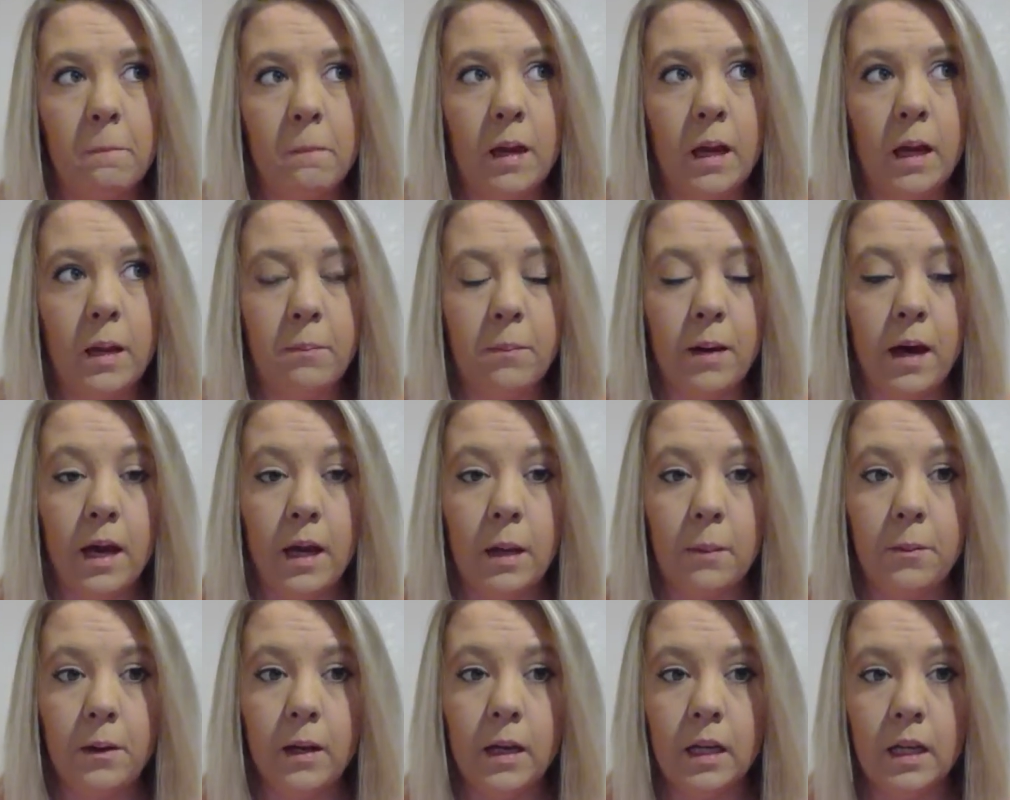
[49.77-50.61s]
in my
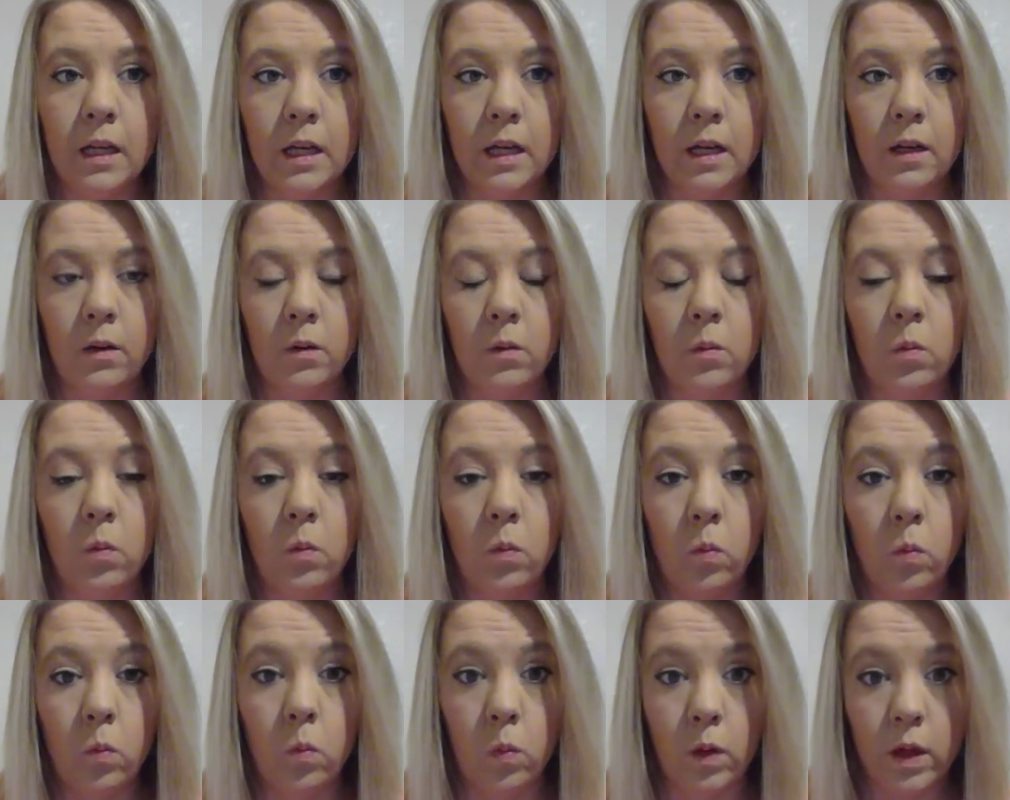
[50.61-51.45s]

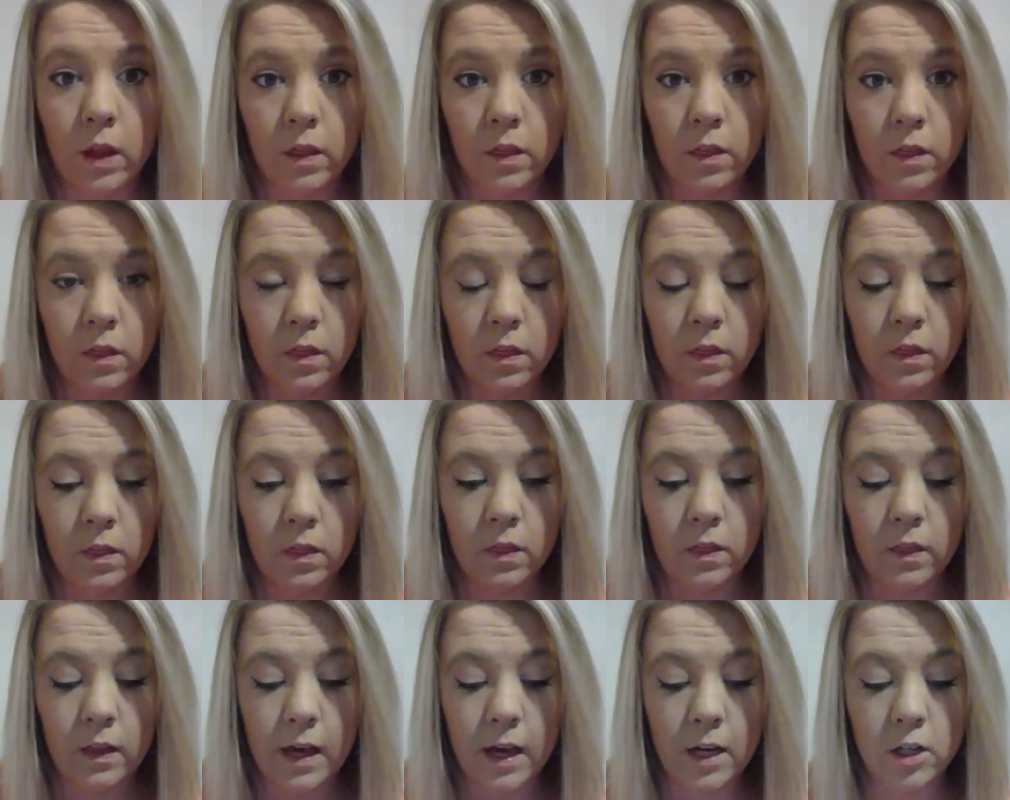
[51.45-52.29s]
opinion, with
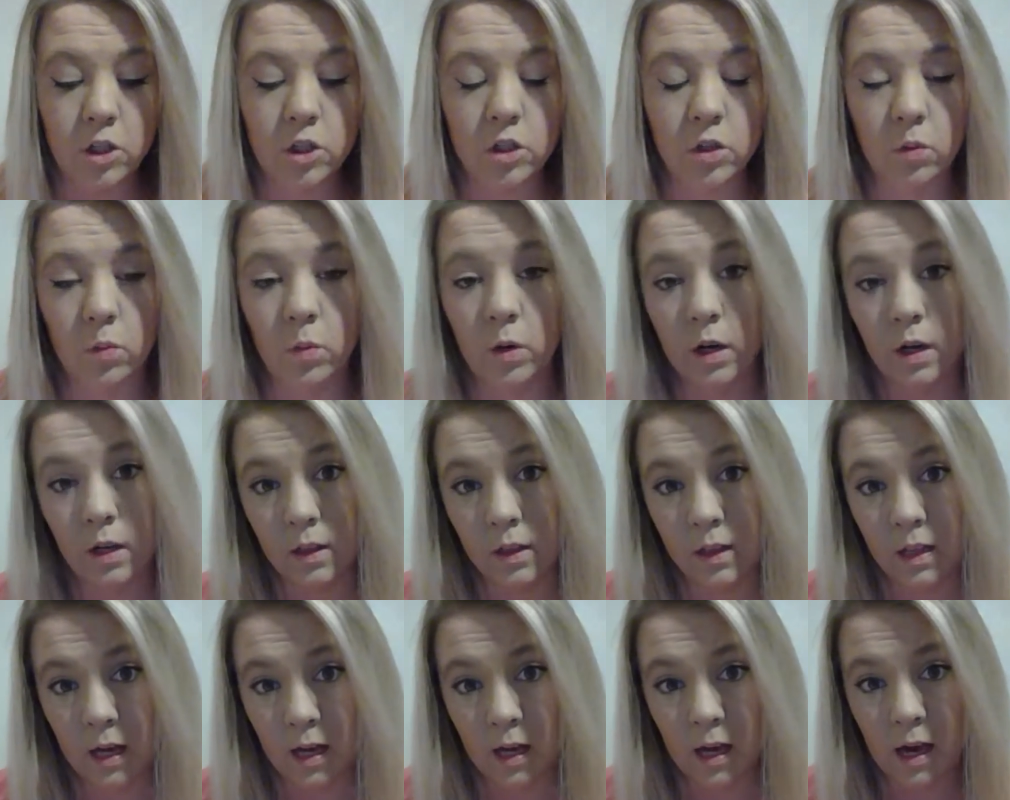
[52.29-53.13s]
the extra work
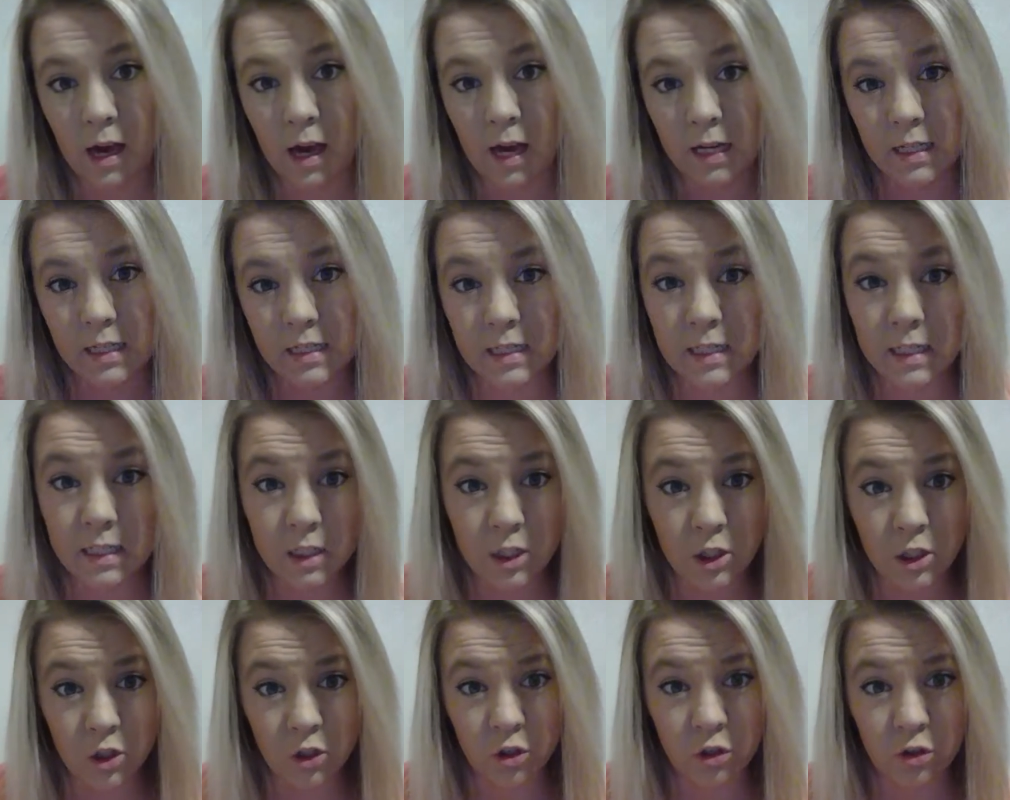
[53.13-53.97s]
that I
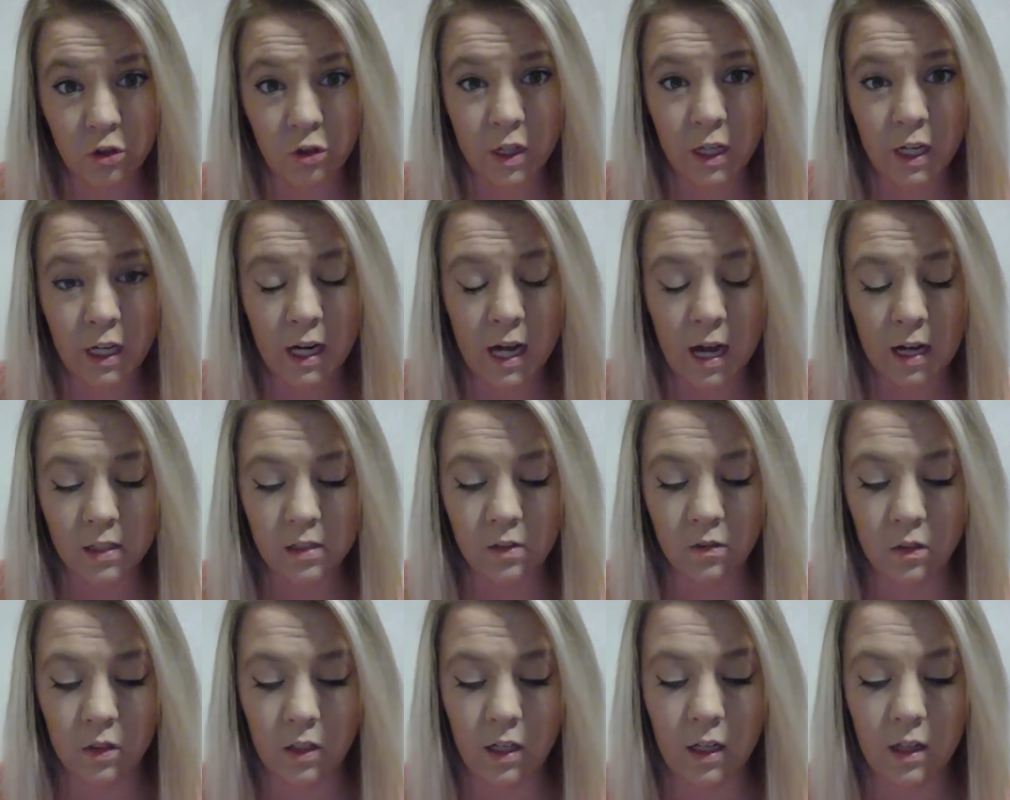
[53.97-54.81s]
did do in an
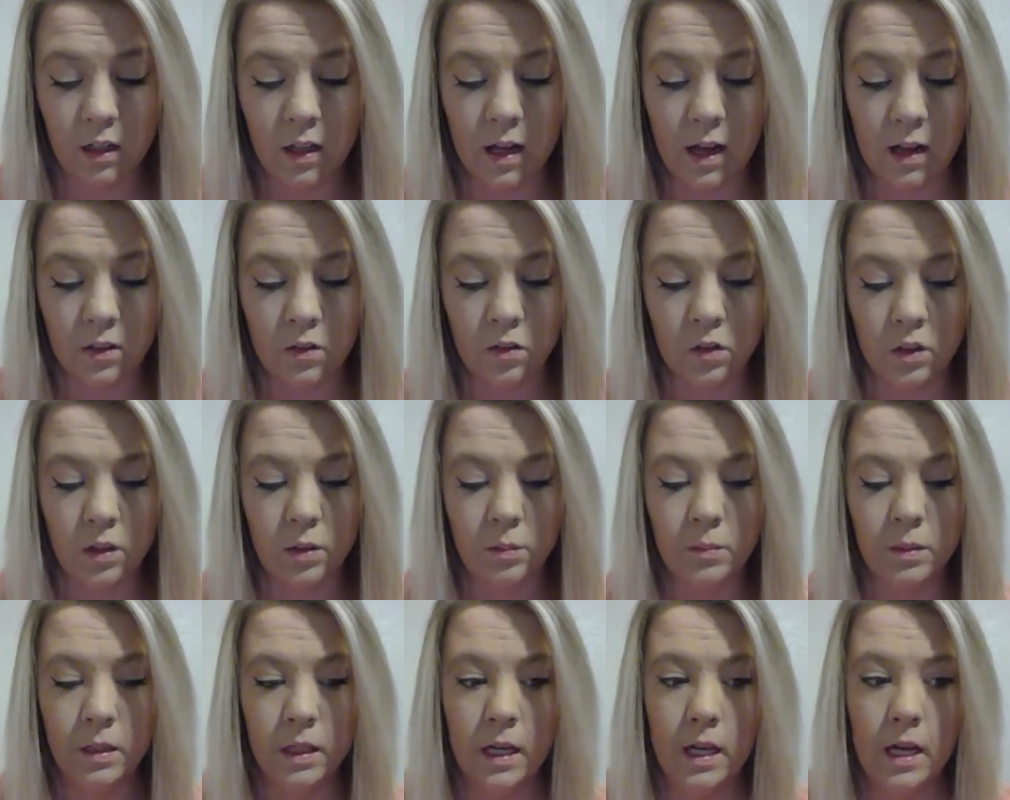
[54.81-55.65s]
active learning
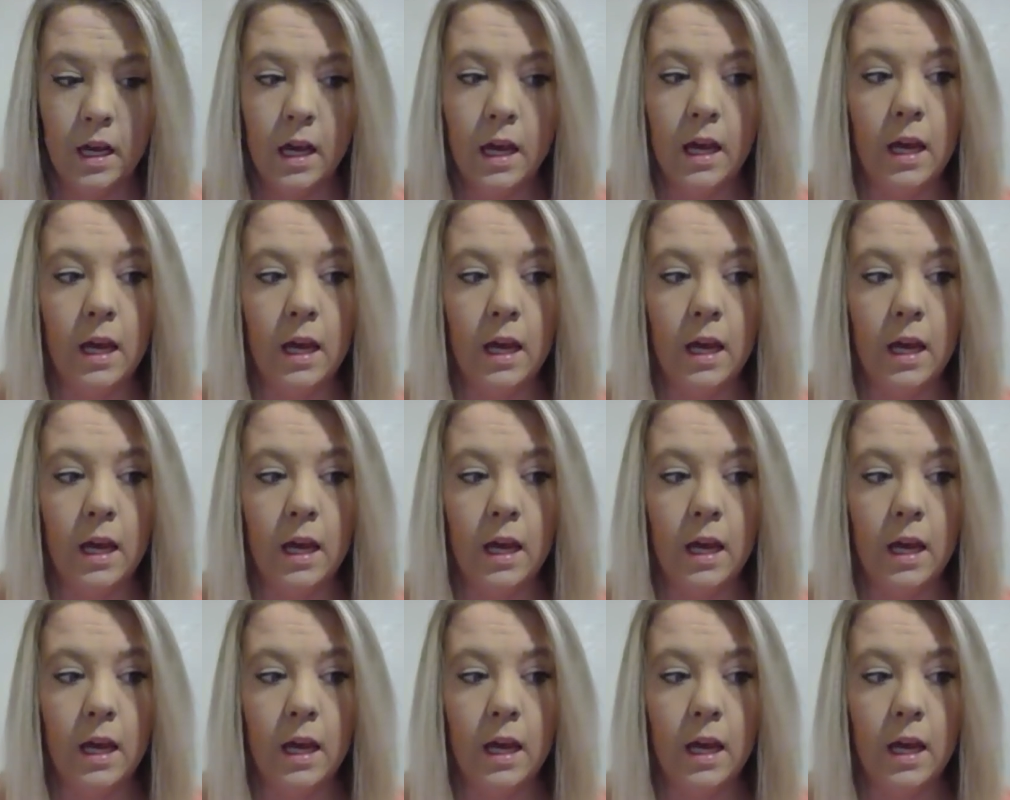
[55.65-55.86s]
classroom,